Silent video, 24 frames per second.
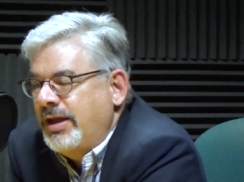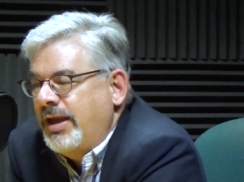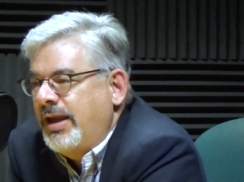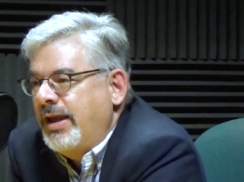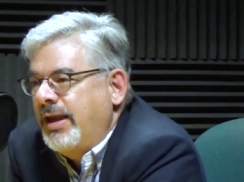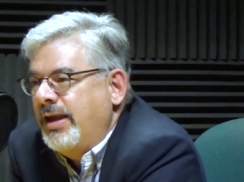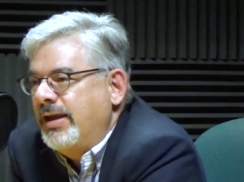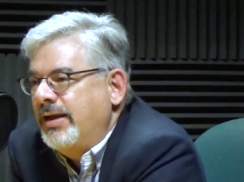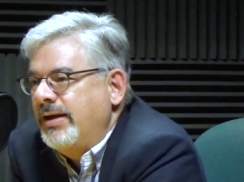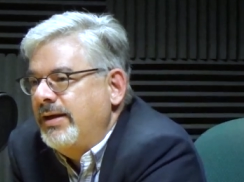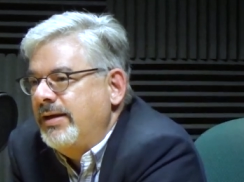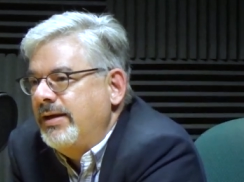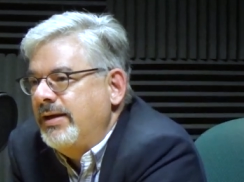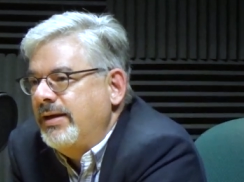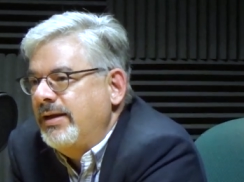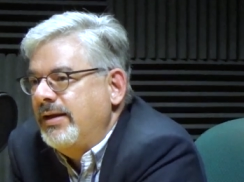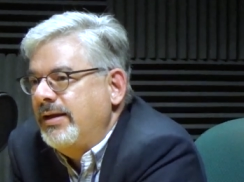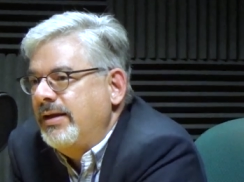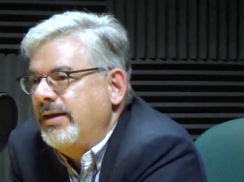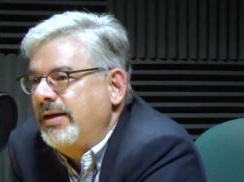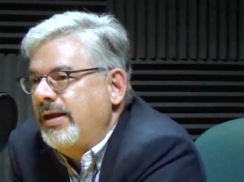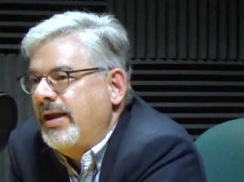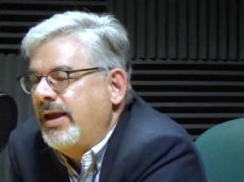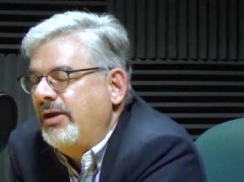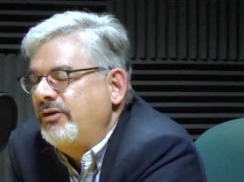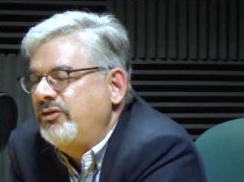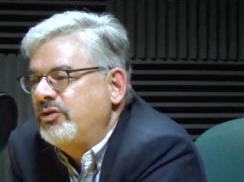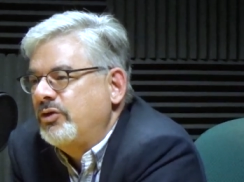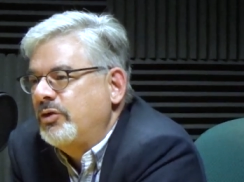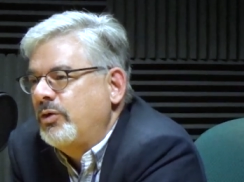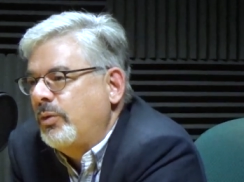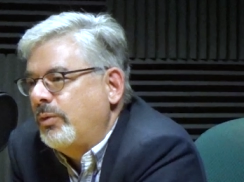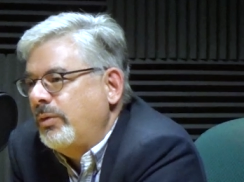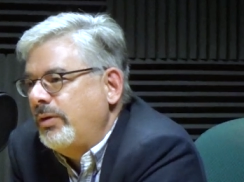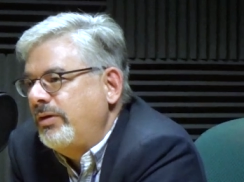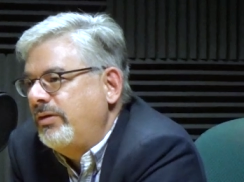And as you're
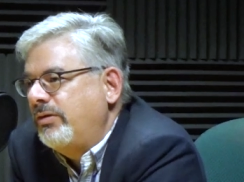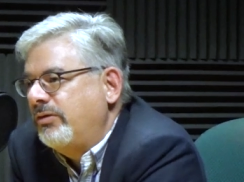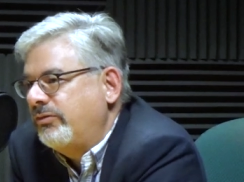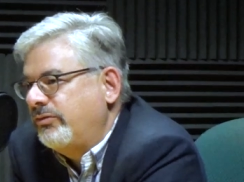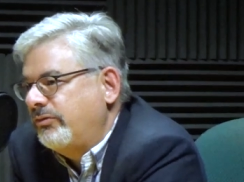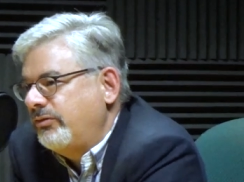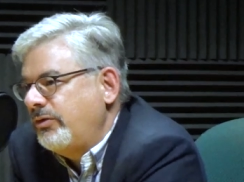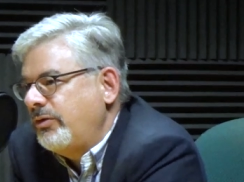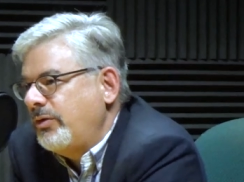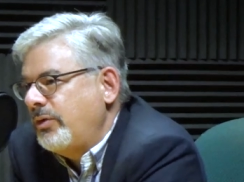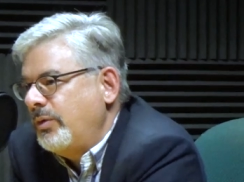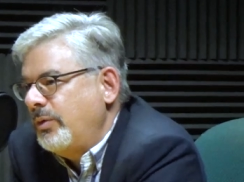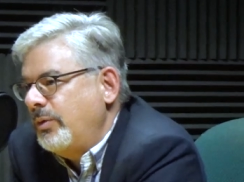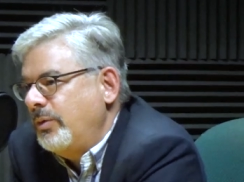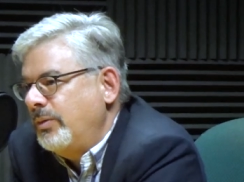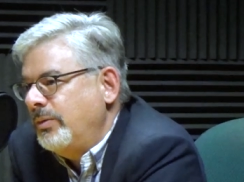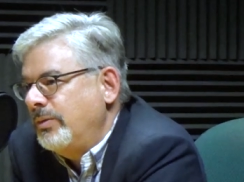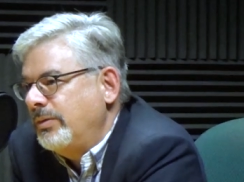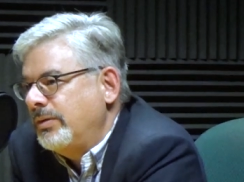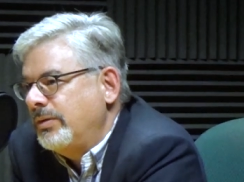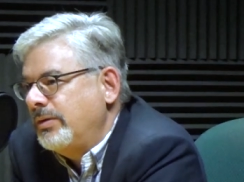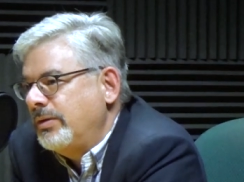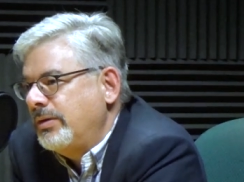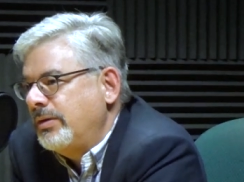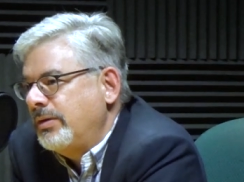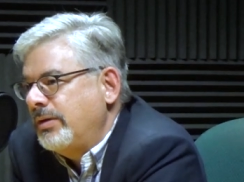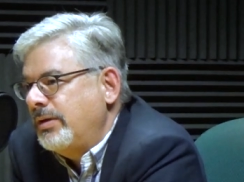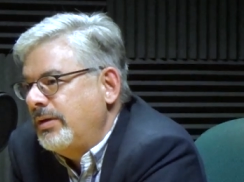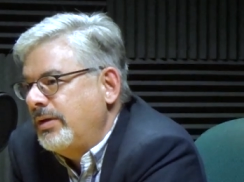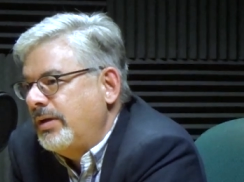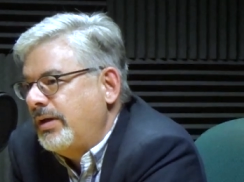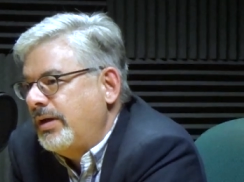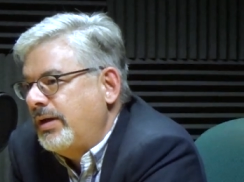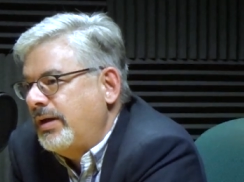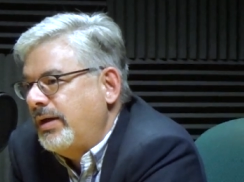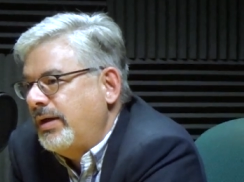going through
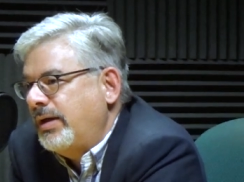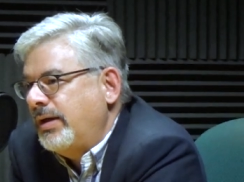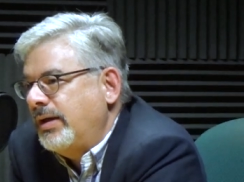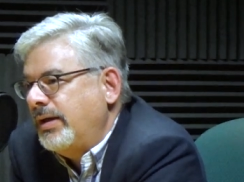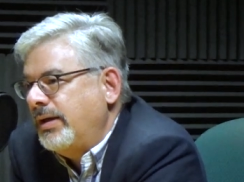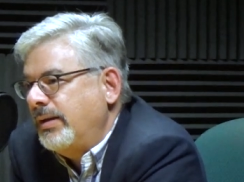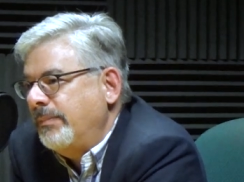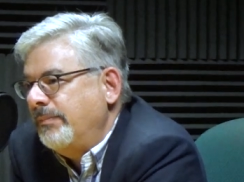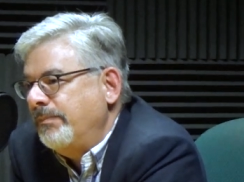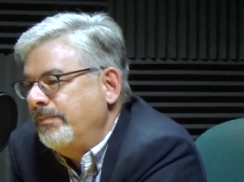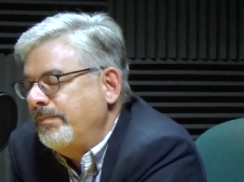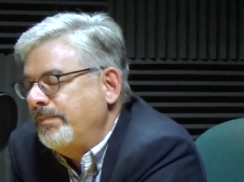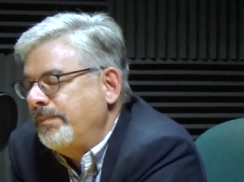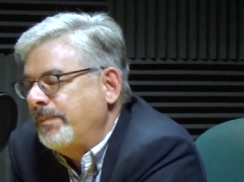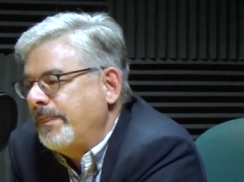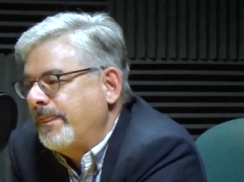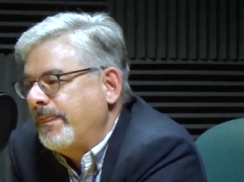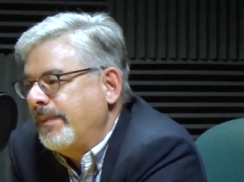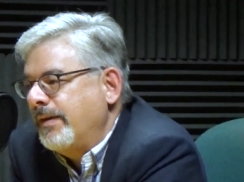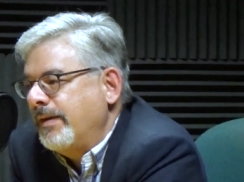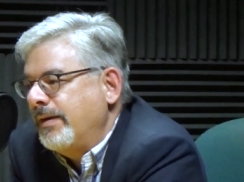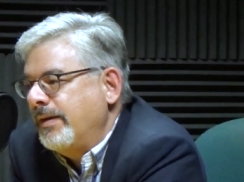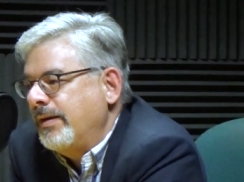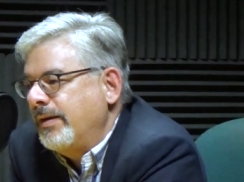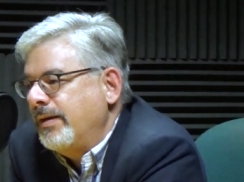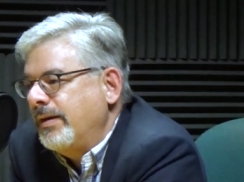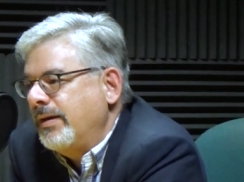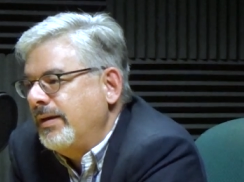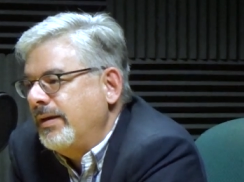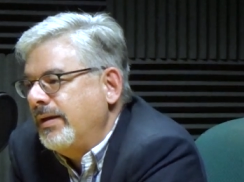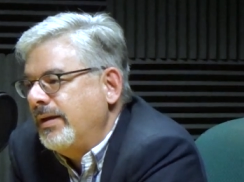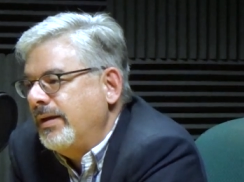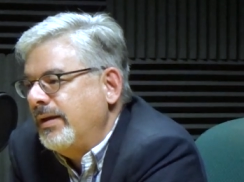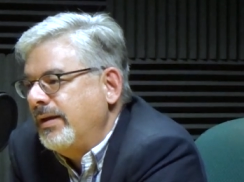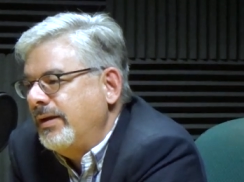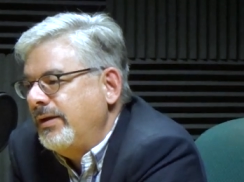um,
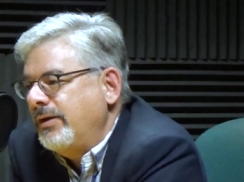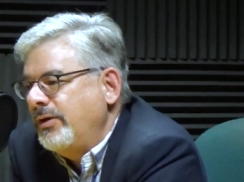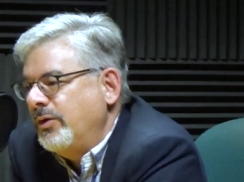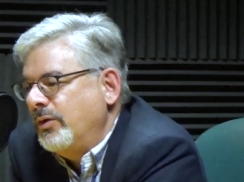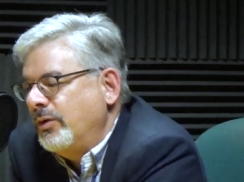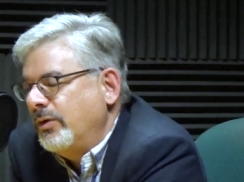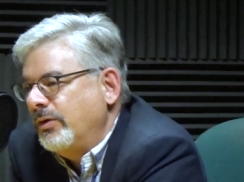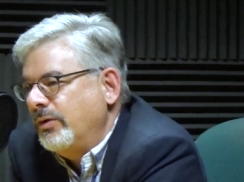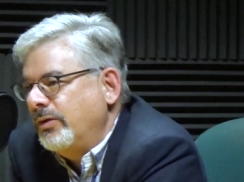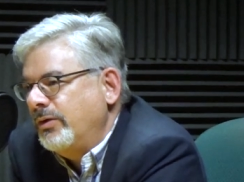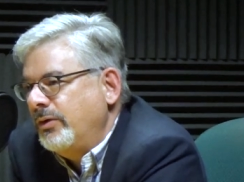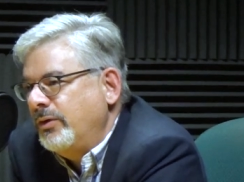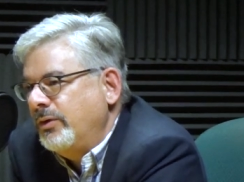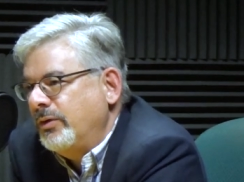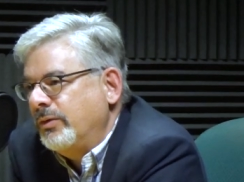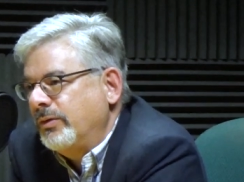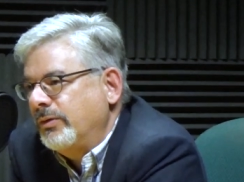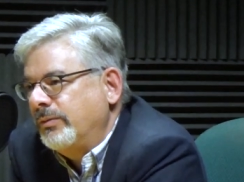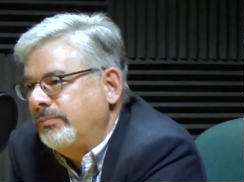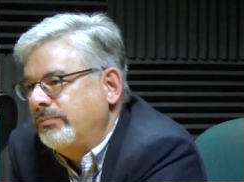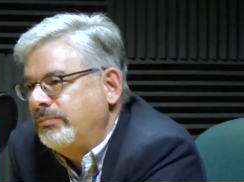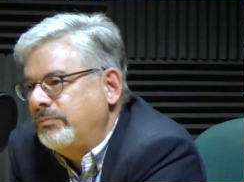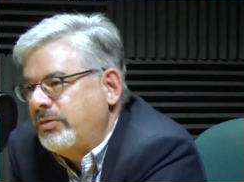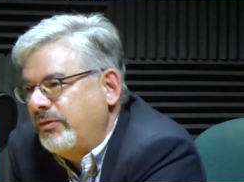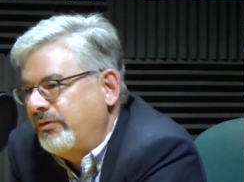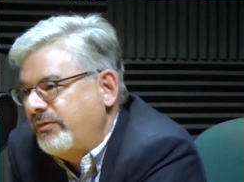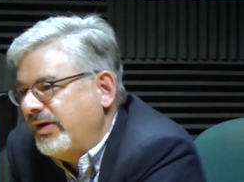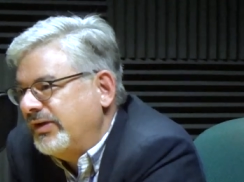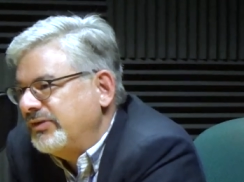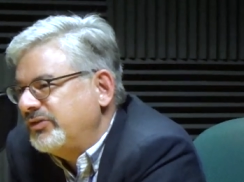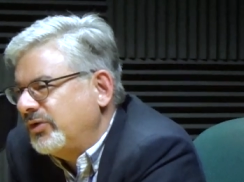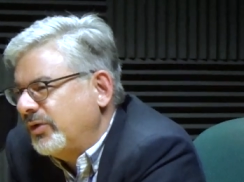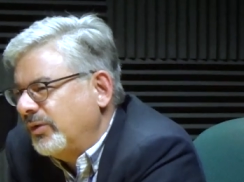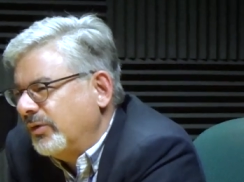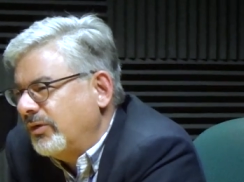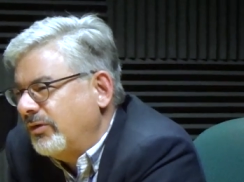uh, your your
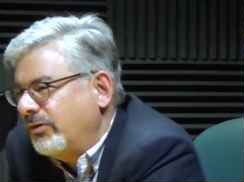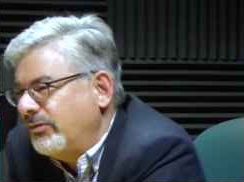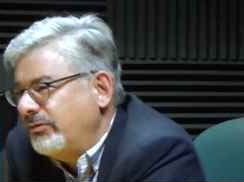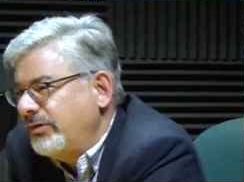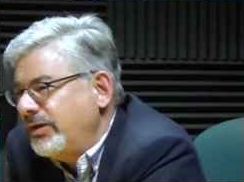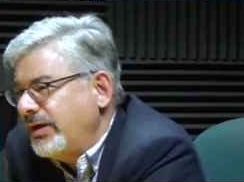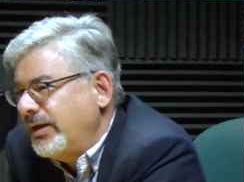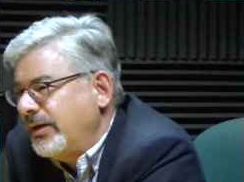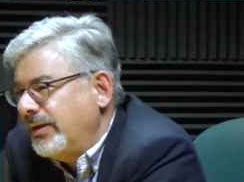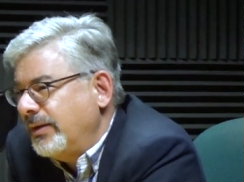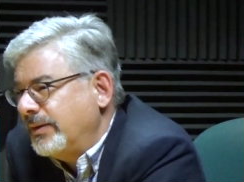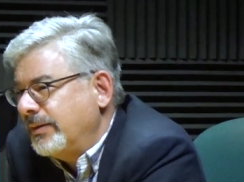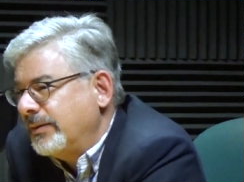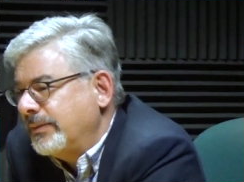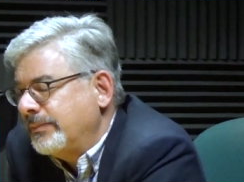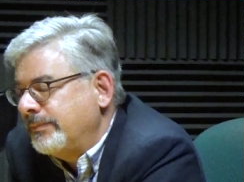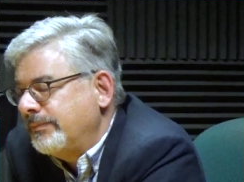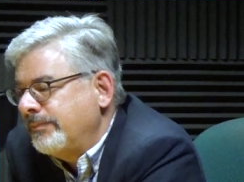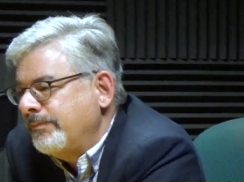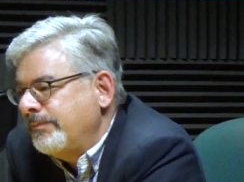professional career, yeah.